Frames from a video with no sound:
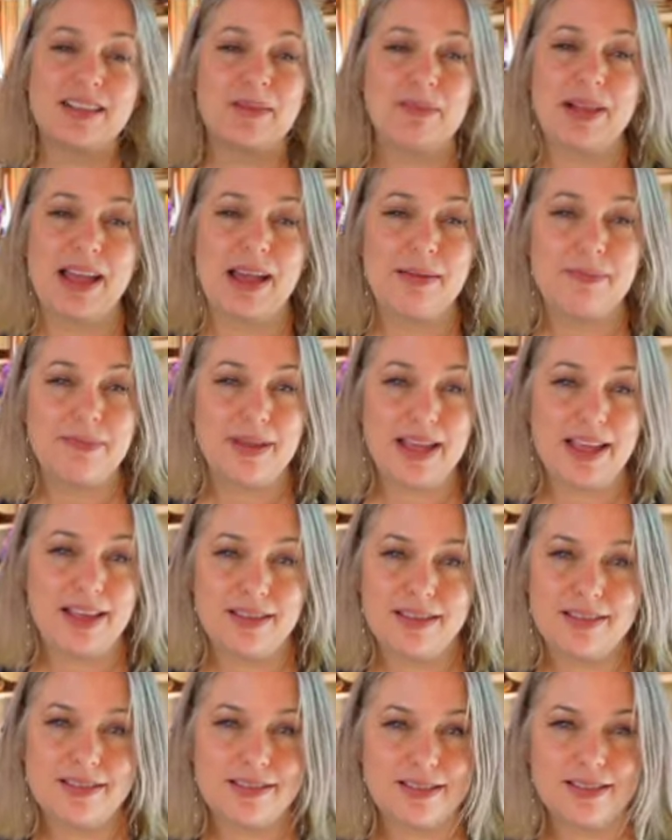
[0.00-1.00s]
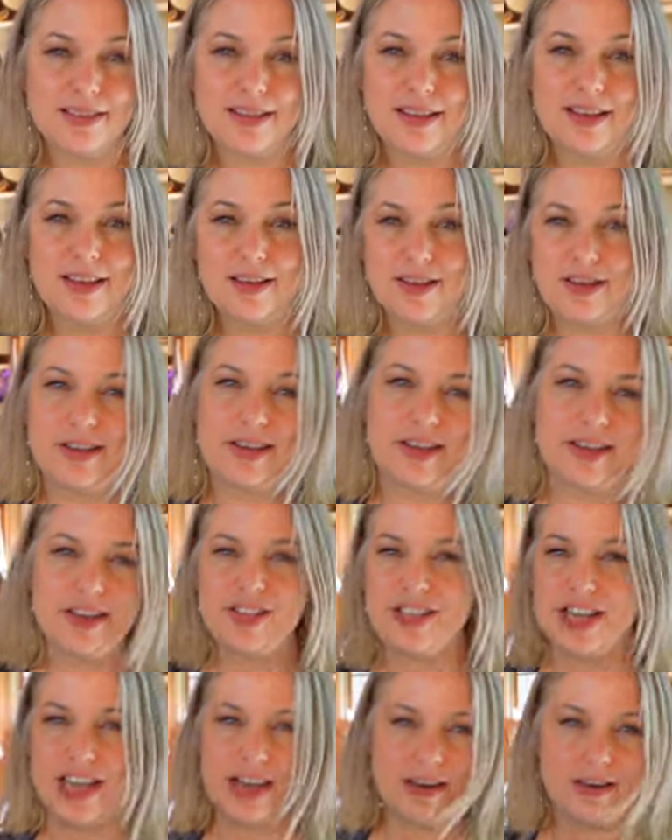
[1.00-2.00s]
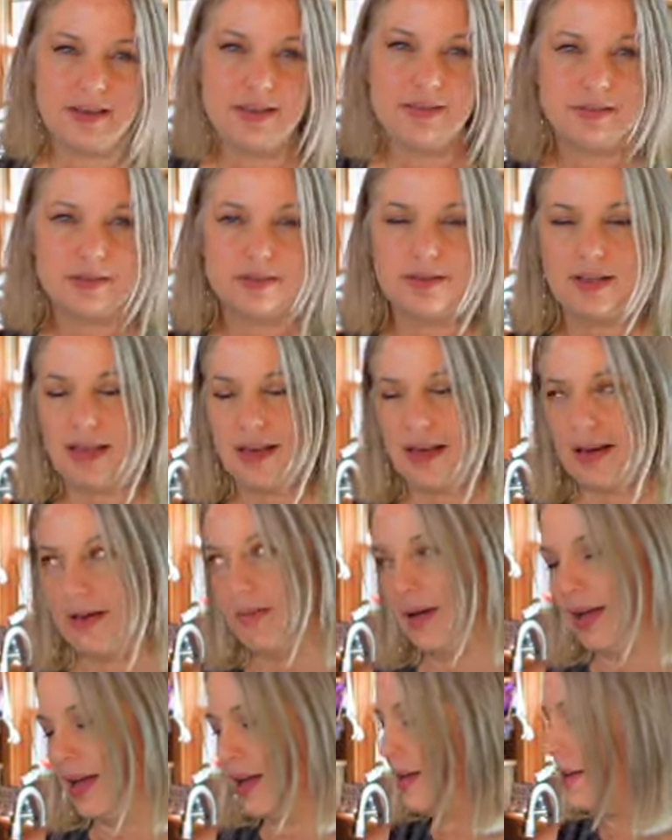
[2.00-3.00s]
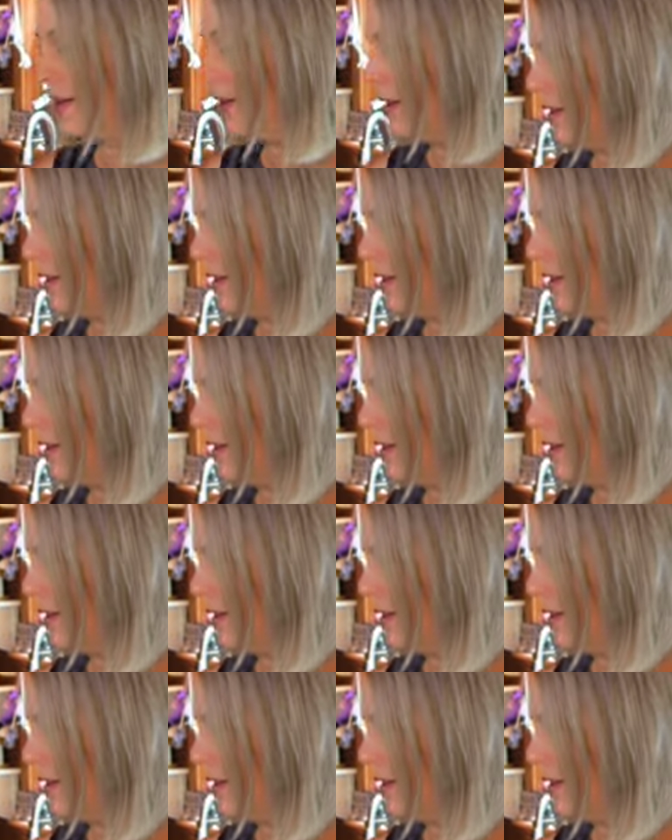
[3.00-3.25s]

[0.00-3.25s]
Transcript: is a plant-based cooking channel anyway.